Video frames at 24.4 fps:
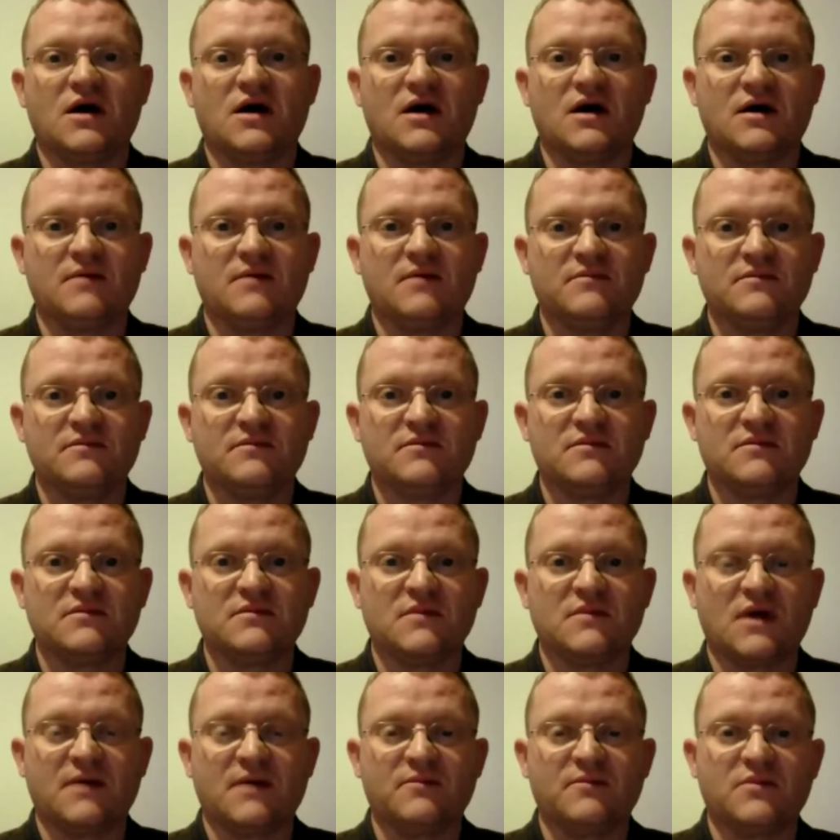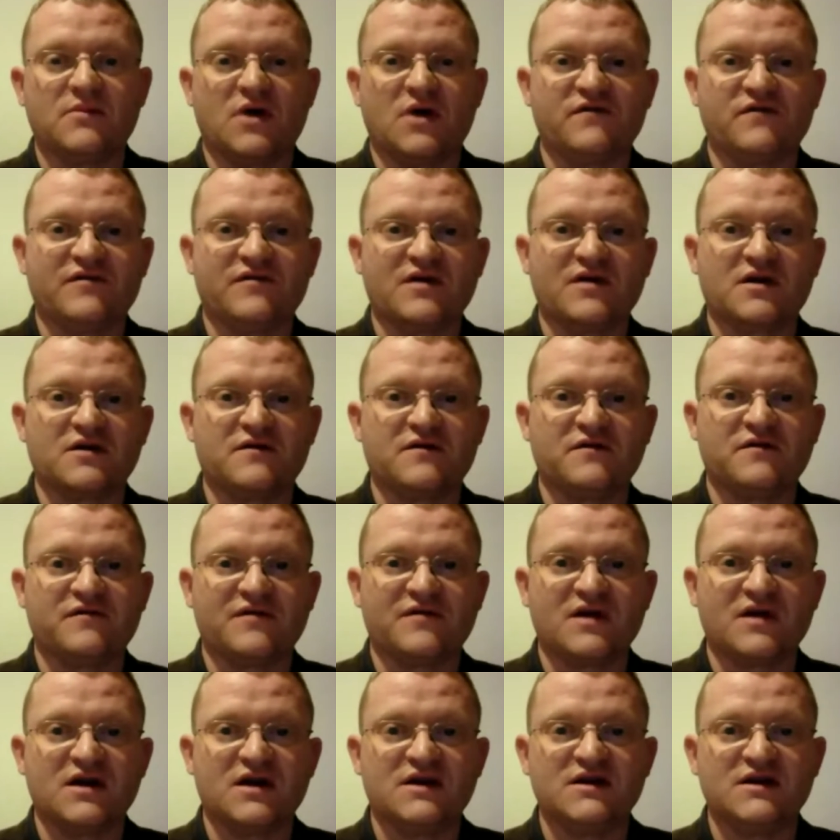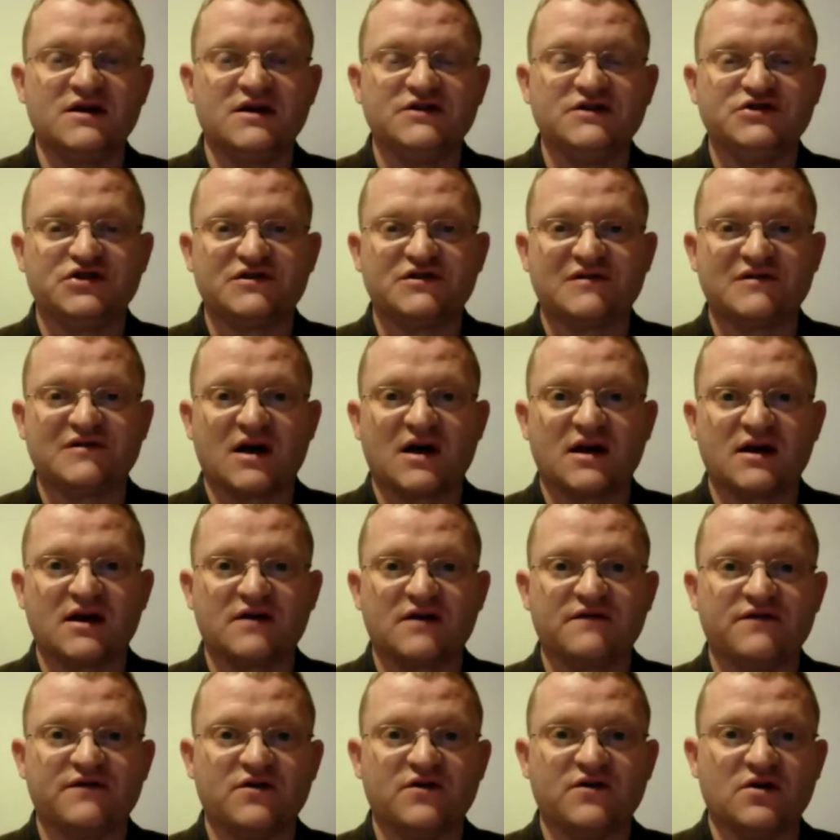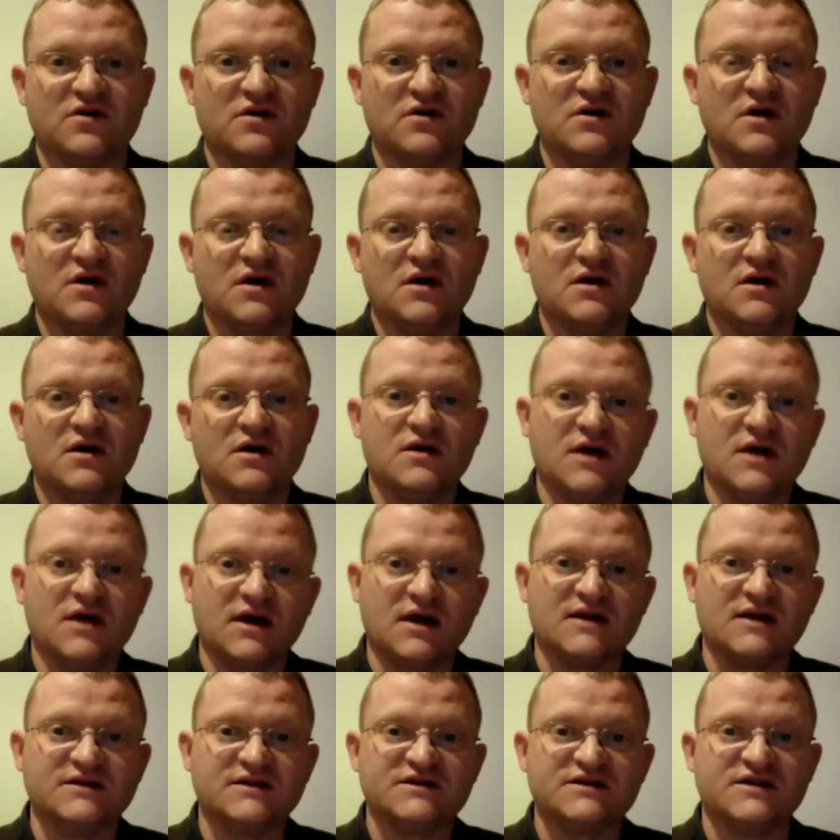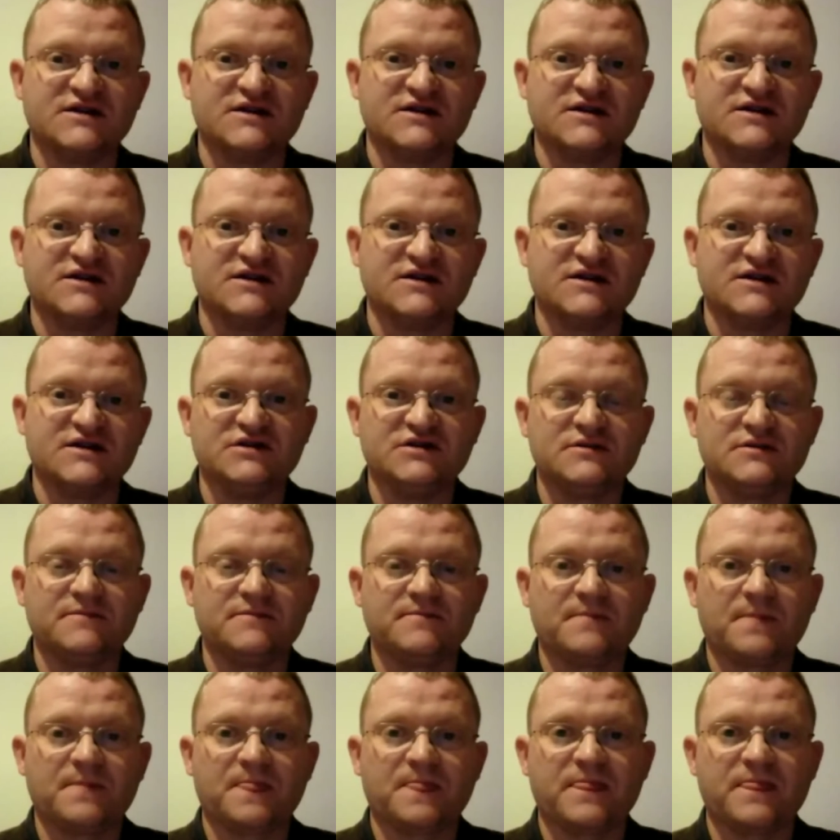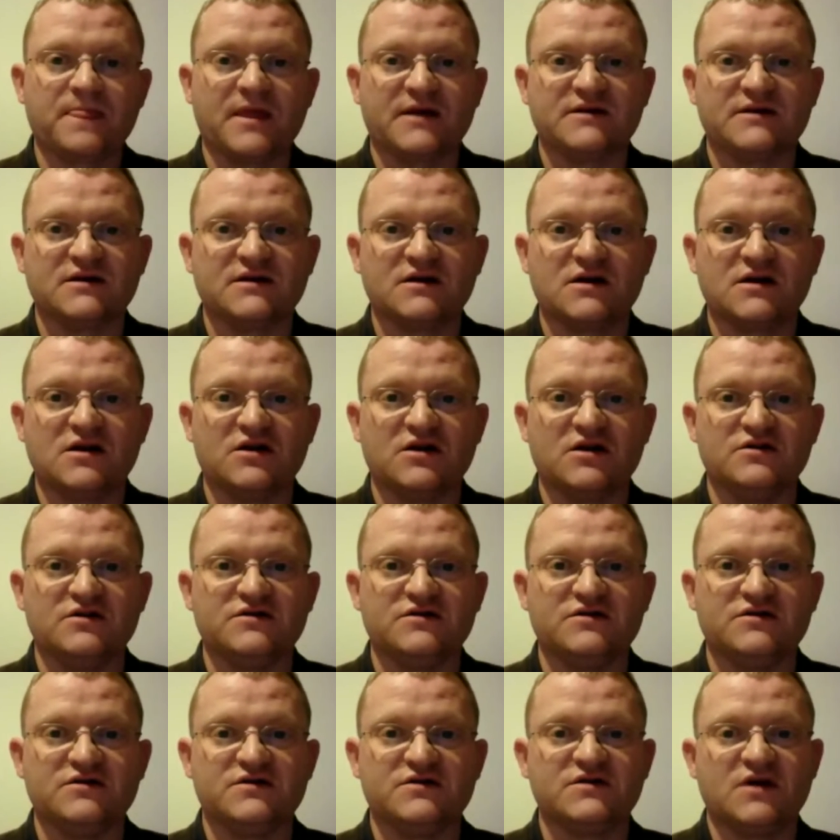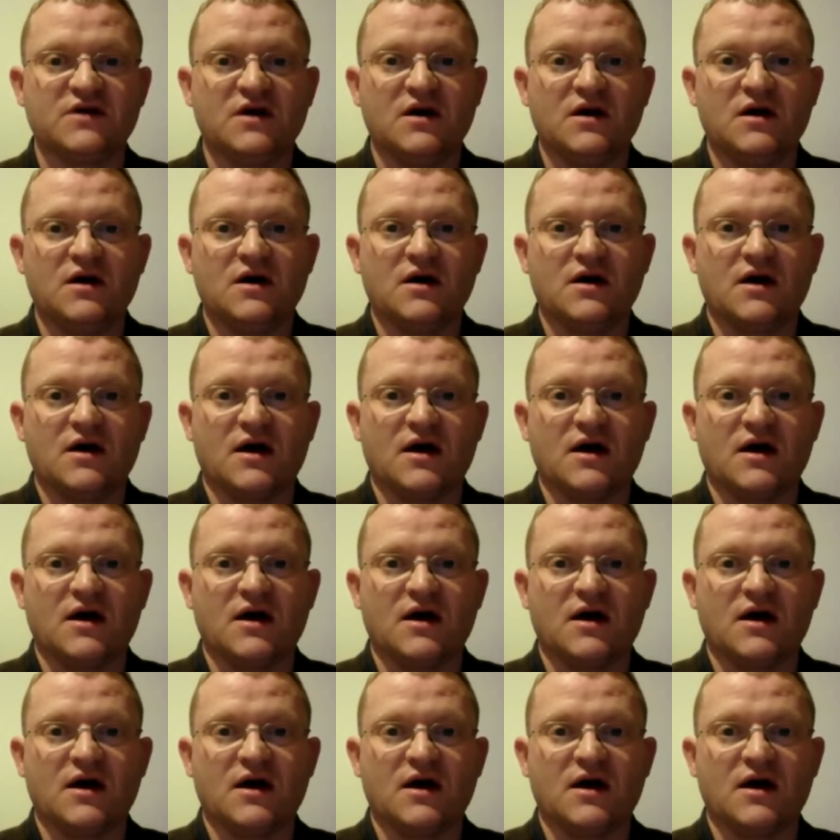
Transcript: I'm offering free teacher training for English teachers. That includes